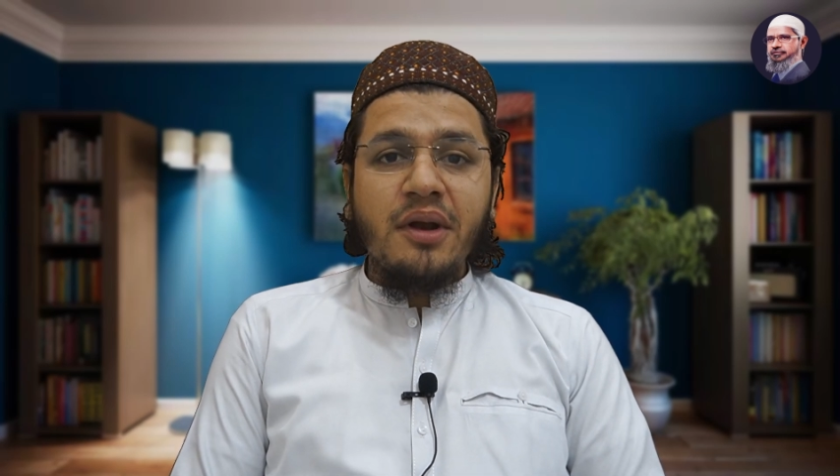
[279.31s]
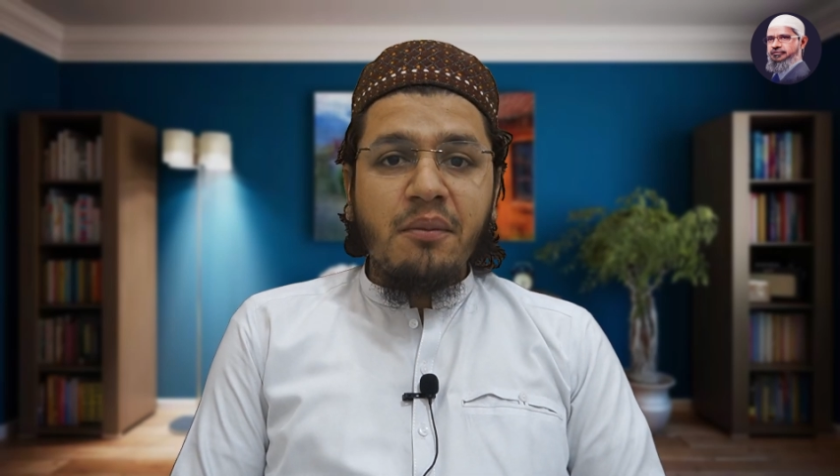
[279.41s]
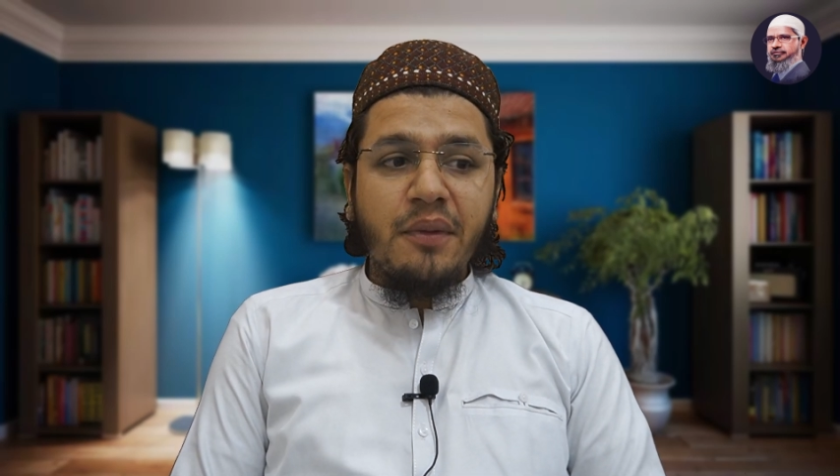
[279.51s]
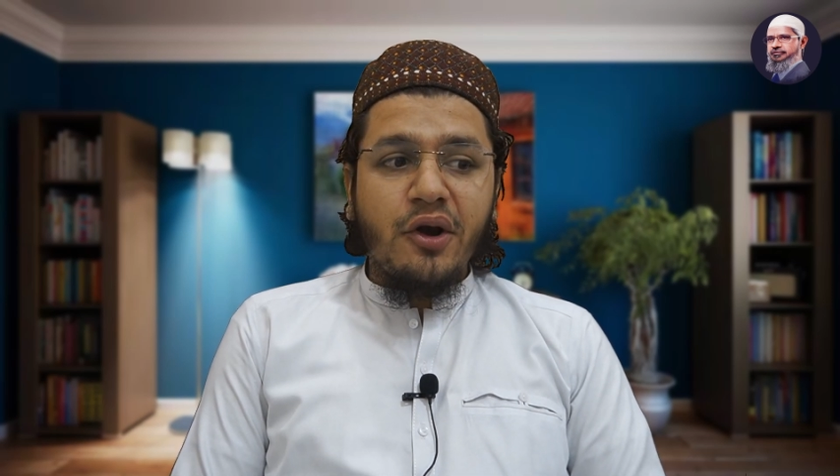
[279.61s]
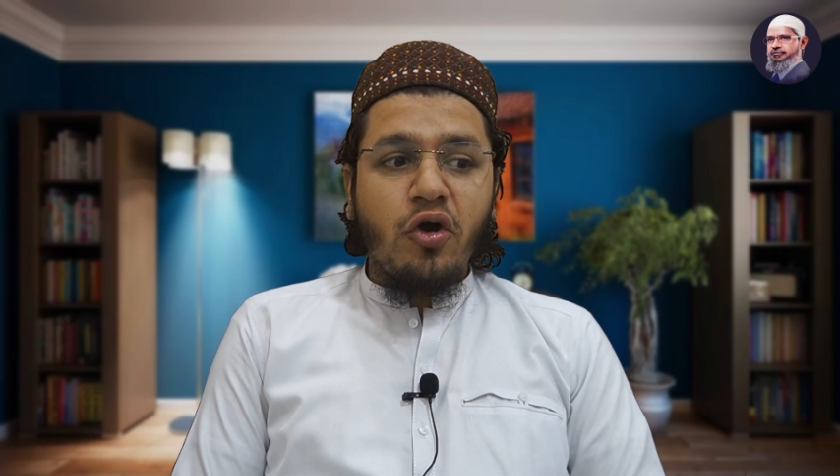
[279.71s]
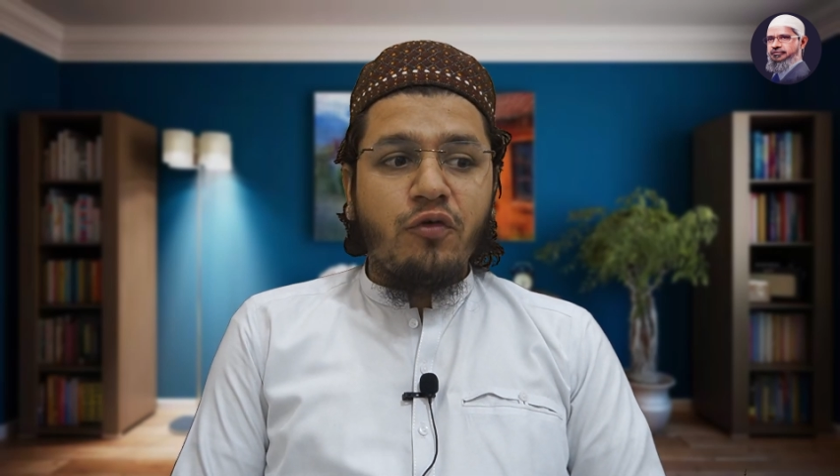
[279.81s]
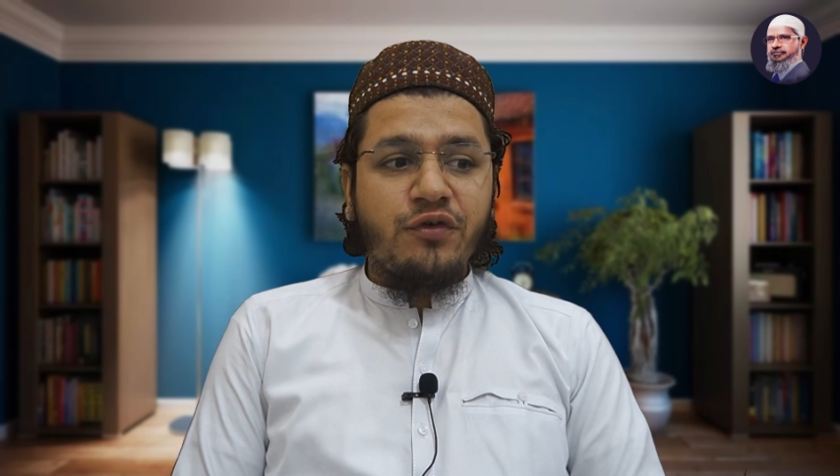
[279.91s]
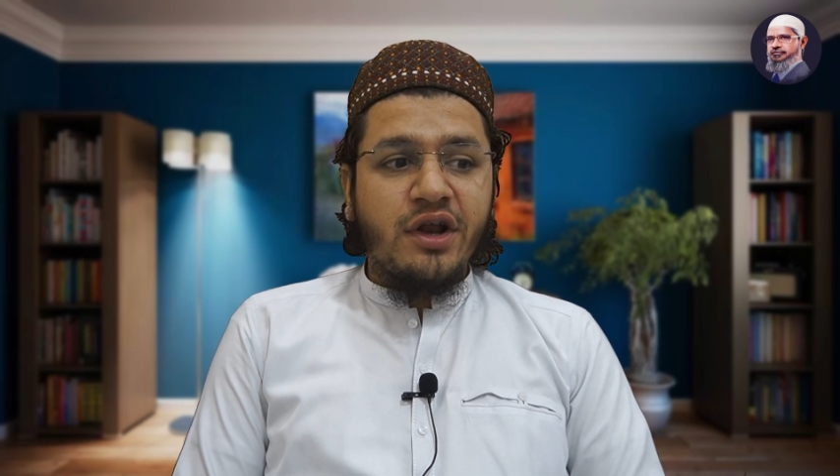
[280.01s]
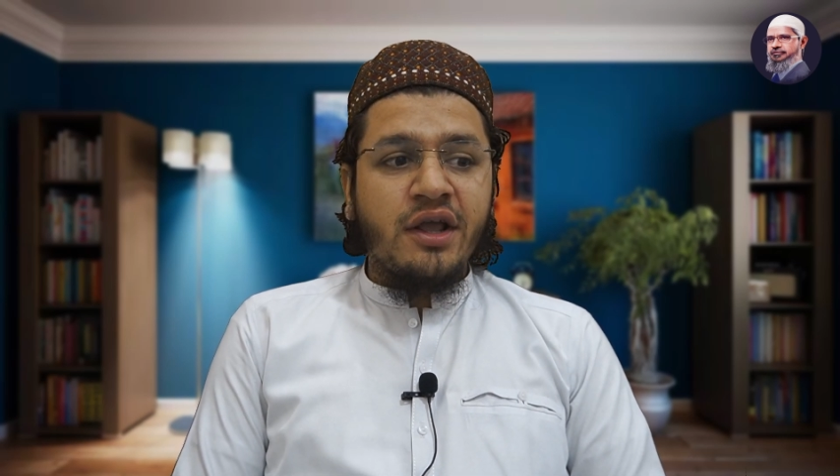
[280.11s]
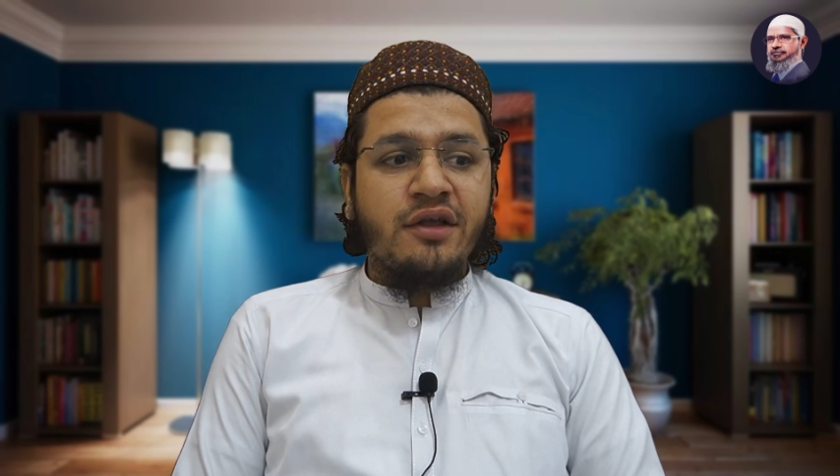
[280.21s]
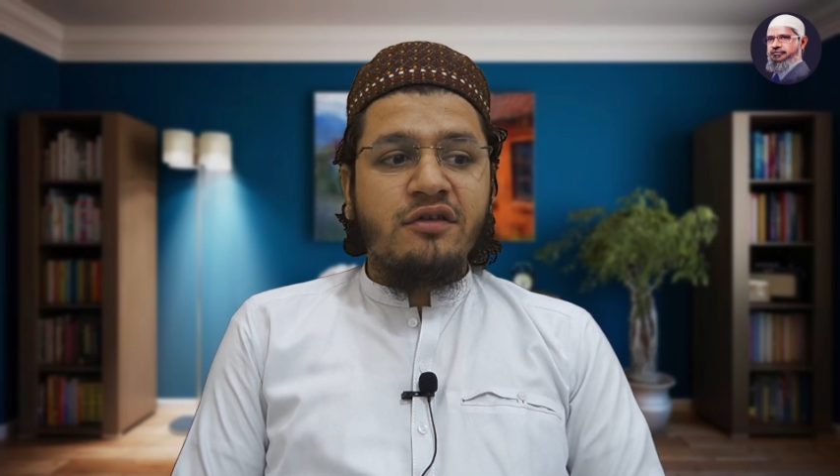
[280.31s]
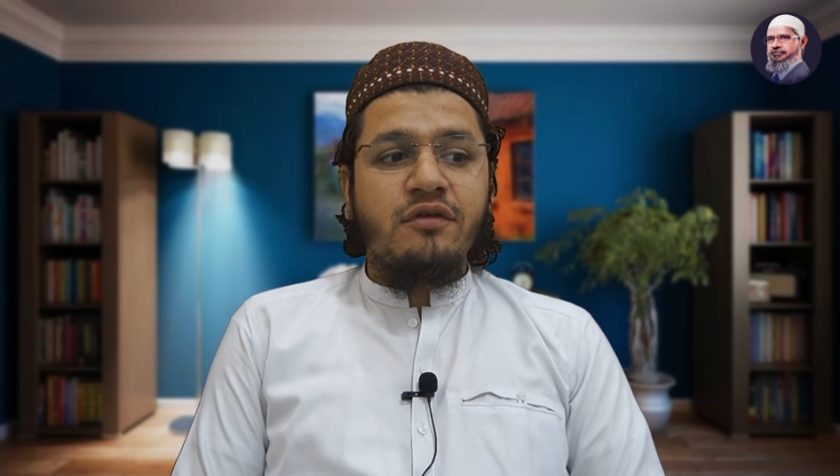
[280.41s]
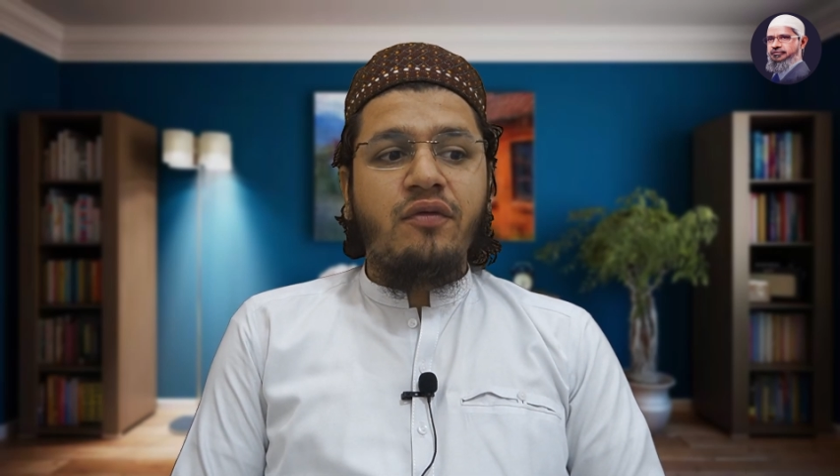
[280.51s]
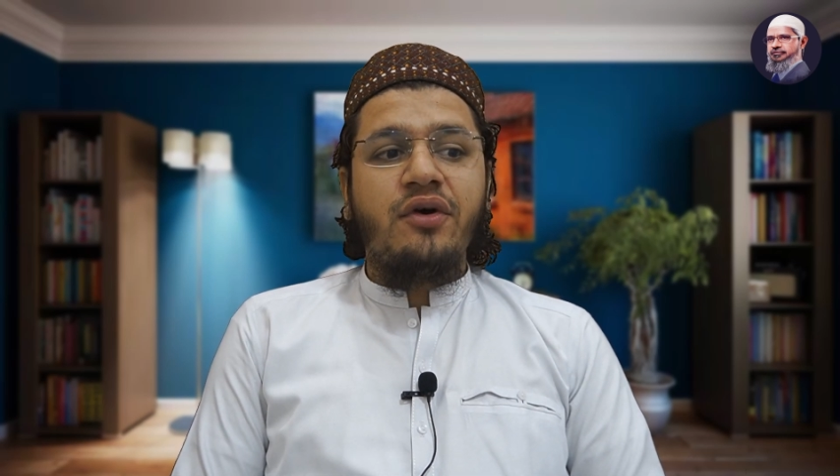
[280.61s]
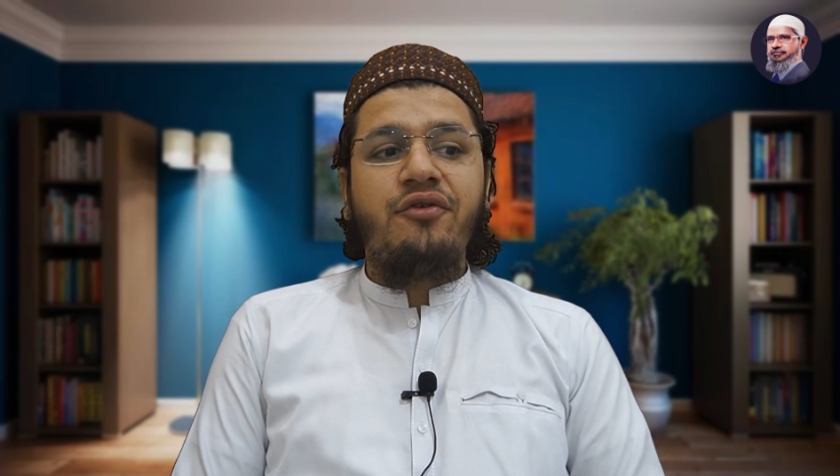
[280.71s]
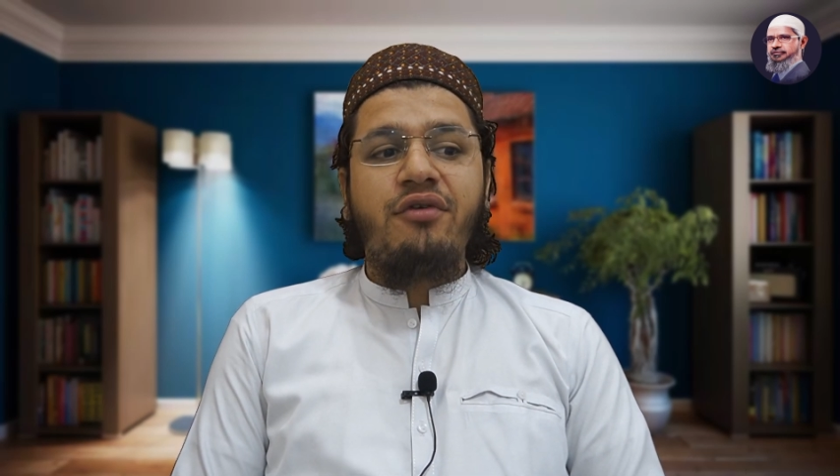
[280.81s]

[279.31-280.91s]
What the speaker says: number of days for